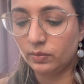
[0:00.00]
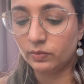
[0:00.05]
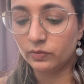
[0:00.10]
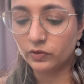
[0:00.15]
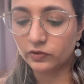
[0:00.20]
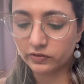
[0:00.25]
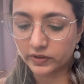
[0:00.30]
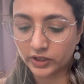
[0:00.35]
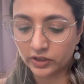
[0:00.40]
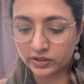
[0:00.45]

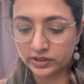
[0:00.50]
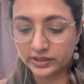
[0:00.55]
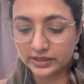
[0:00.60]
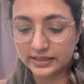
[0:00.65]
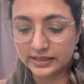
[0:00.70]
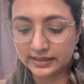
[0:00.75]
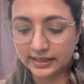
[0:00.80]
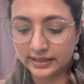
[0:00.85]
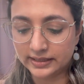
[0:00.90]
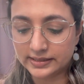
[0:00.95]
Moving on to
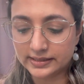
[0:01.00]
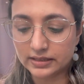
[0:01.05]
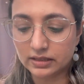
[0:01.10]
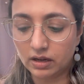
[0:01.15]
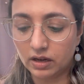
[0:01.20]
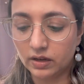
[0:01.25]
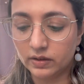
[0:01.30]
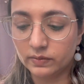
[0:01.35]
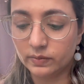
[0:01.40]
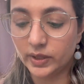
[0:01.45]
the next
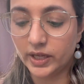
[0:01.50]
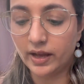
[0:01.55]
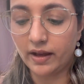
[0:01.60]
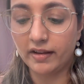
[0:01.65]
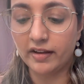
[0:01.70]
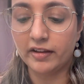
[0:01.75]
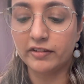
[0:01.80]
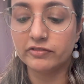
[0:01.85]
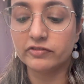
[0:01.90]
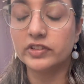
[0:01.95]
card, we
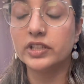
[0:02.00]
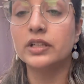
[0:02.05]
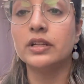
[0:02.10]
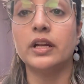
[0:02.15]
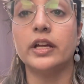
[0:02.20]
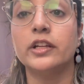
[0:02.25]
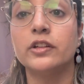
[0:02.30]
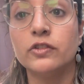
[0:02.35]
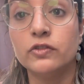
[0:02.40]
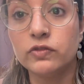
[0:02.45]
have the
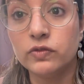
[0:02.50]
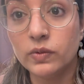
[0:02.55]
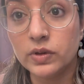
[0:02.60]
Nine of